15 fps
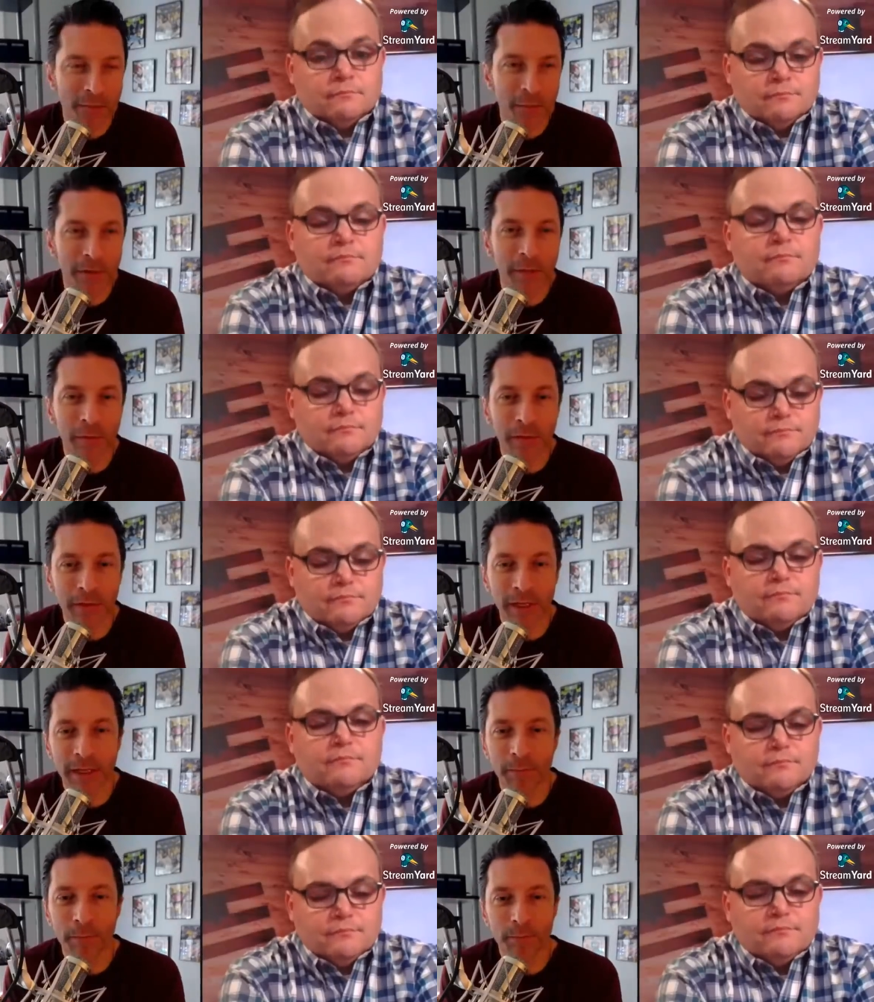Speaker 1: where mm-hmm. you
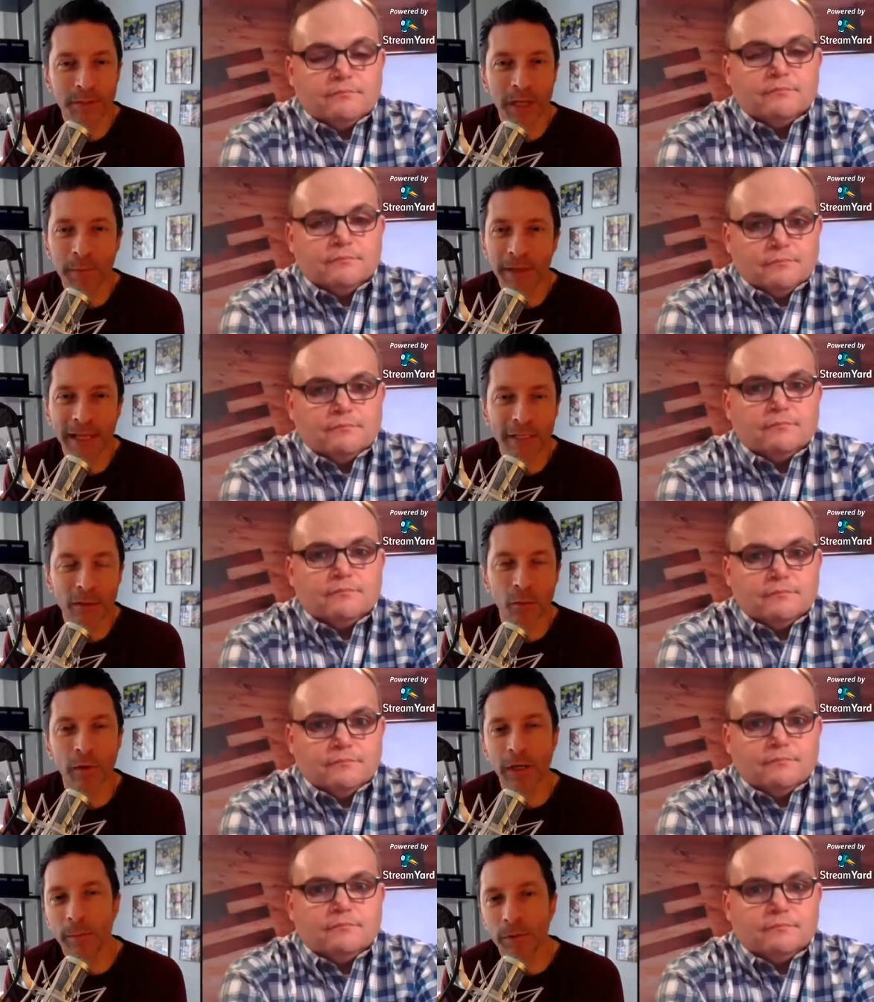think some of that
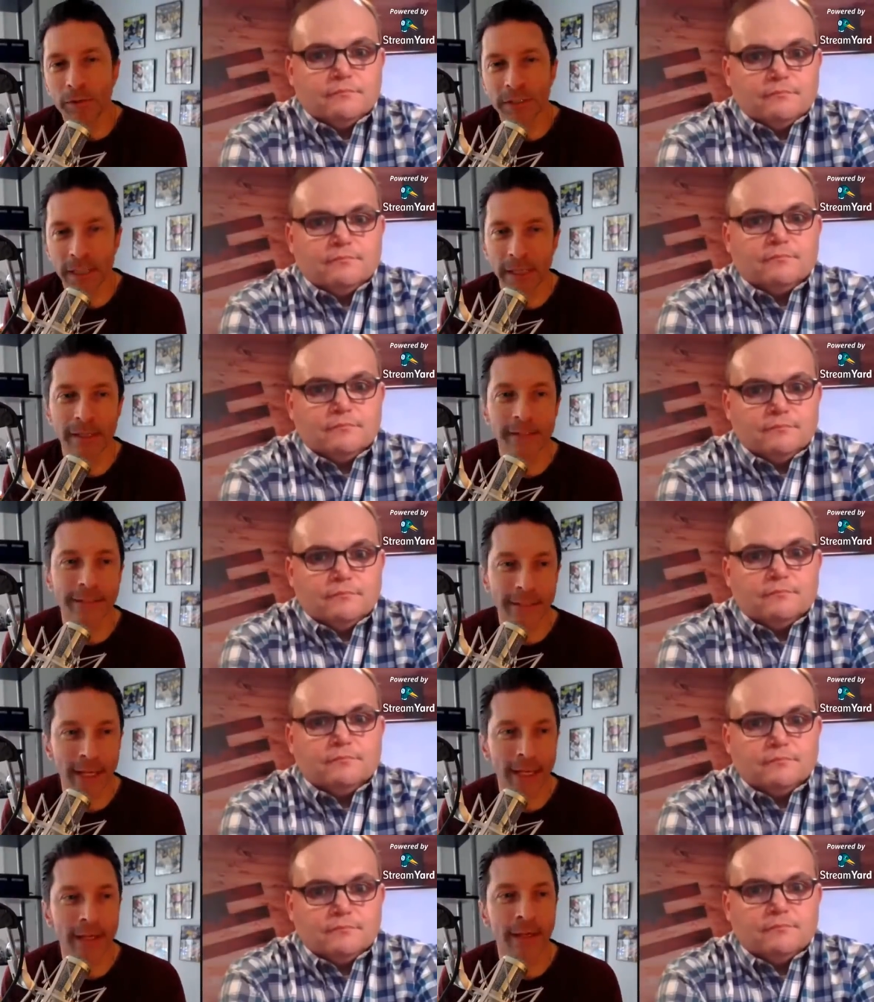twenty percent is
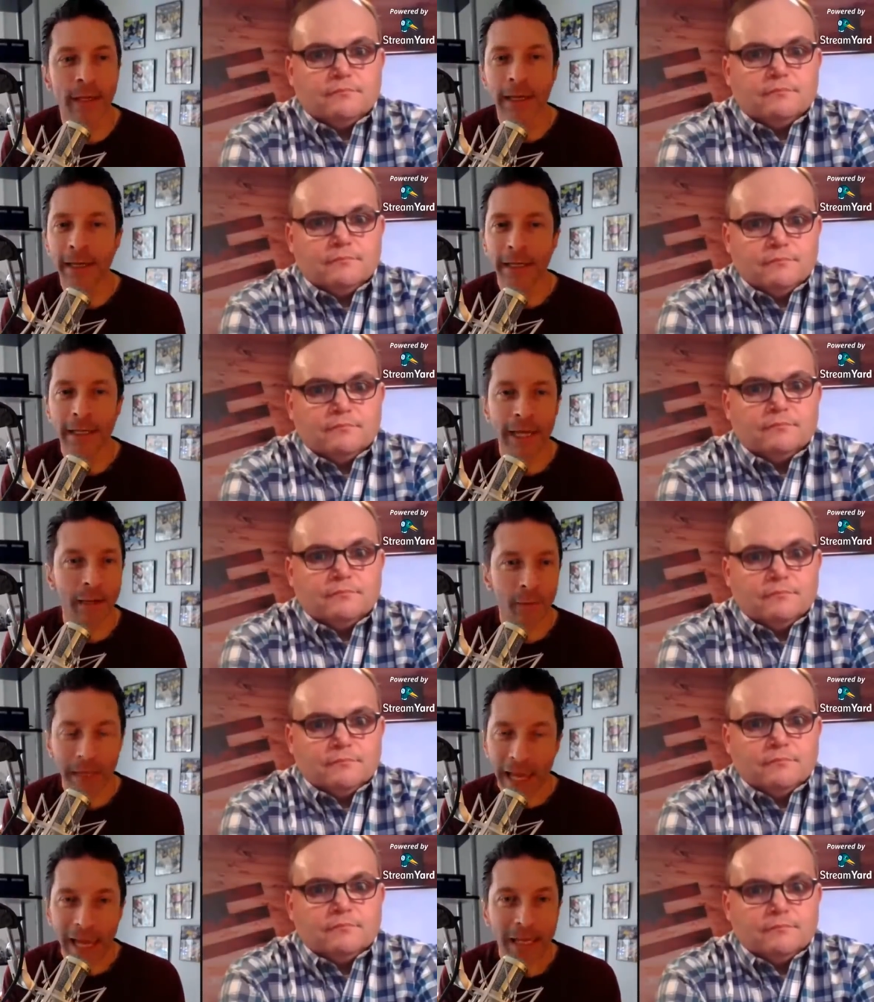saying, yeah,
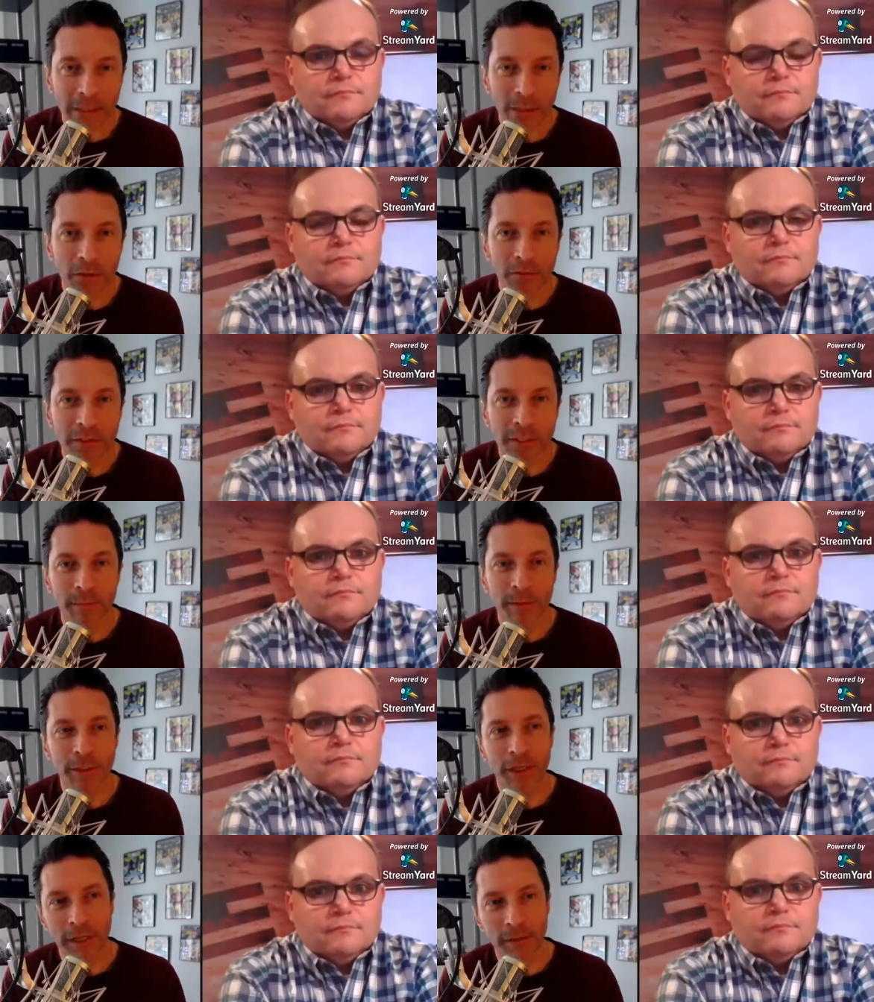we hate to lose to
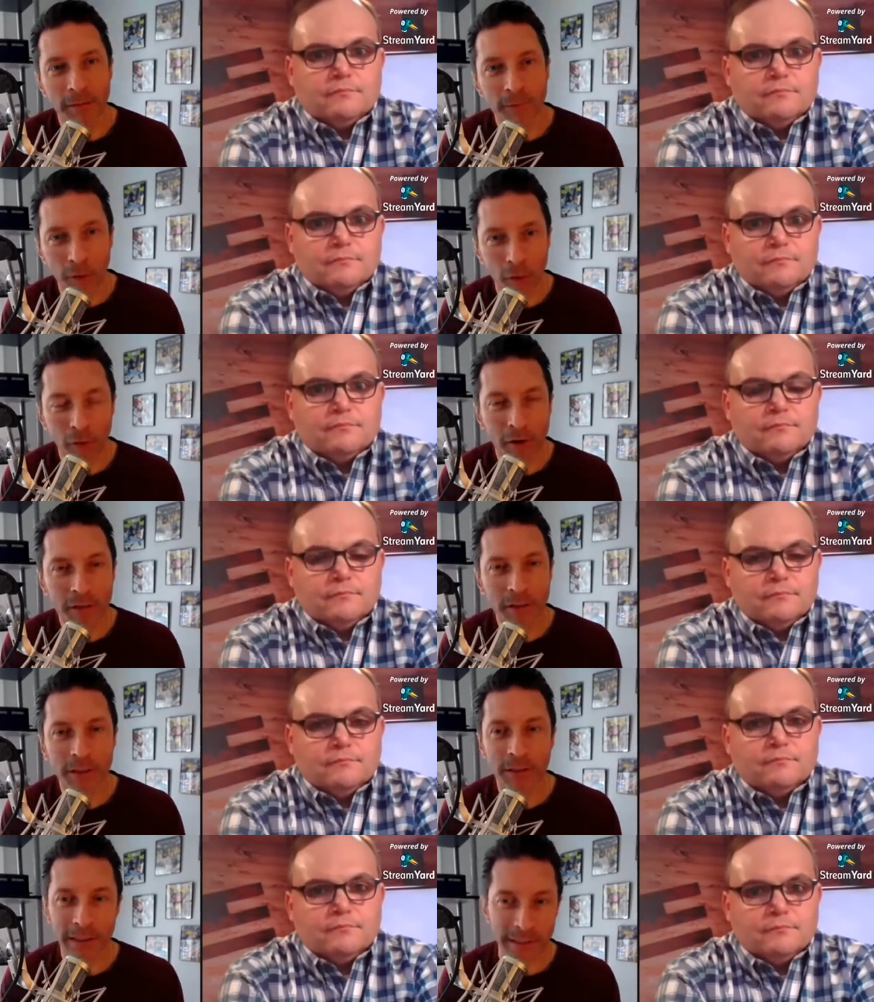Michigan, of course.